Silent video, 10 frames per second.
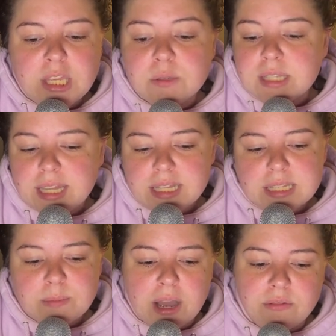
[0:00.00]
You slightly
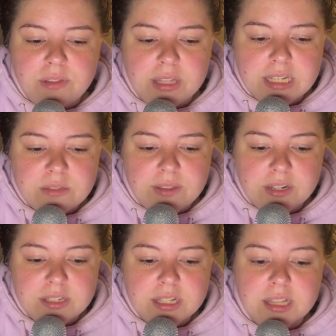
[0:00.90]
smile, feeling his
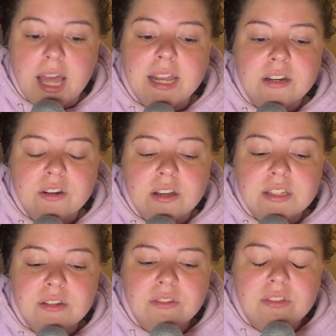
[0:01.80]
fingers glide
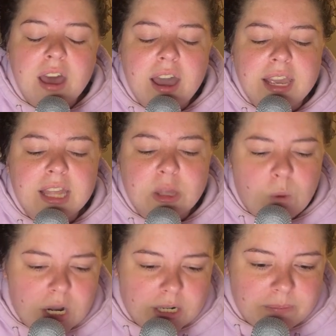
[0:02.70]
across your thigh in the
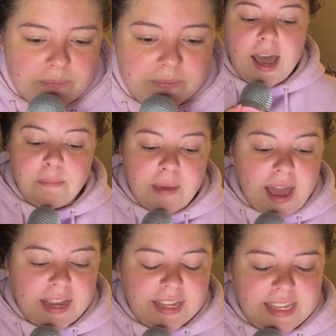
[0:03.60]
water. I'm
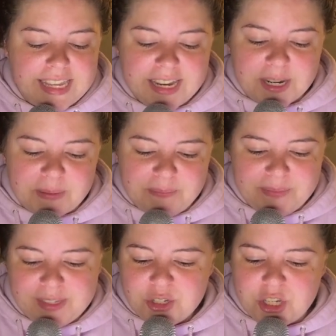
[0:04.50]
back, here.
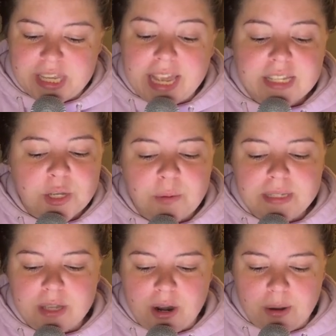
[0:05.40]
She yanks
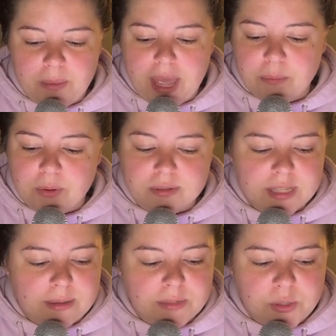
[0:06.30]
Colby's arm and
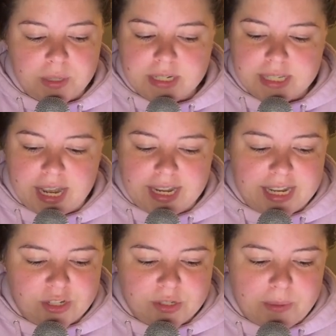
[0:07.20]
pulls him to her side
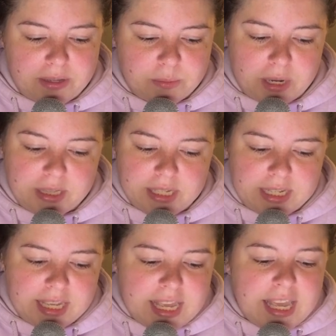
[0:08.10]
and smiles
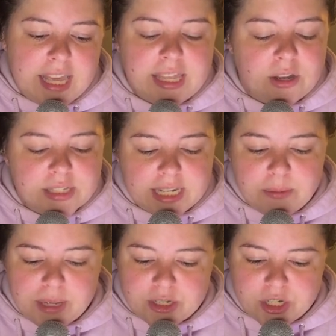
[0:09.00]
brightly. They all take
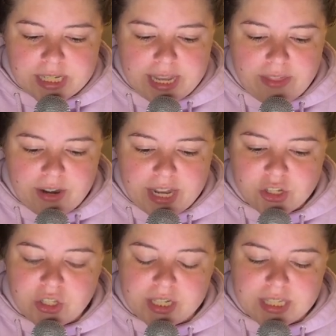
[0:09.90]
a picture together
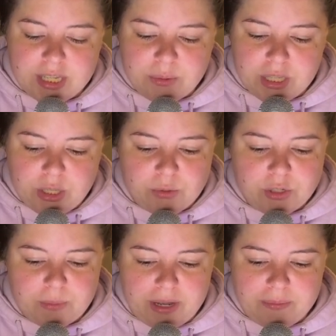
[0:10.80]
and she looks at you with a huge
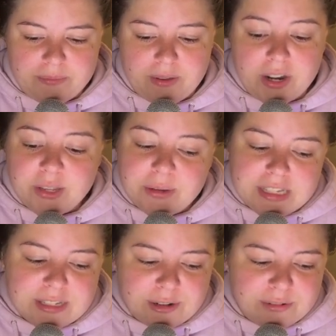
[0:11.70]
smile. Are you
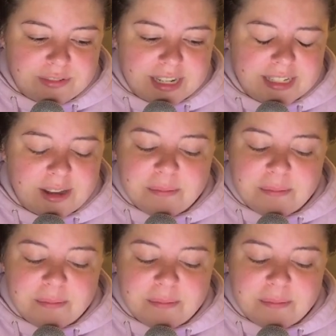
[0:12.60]
his girlfriend?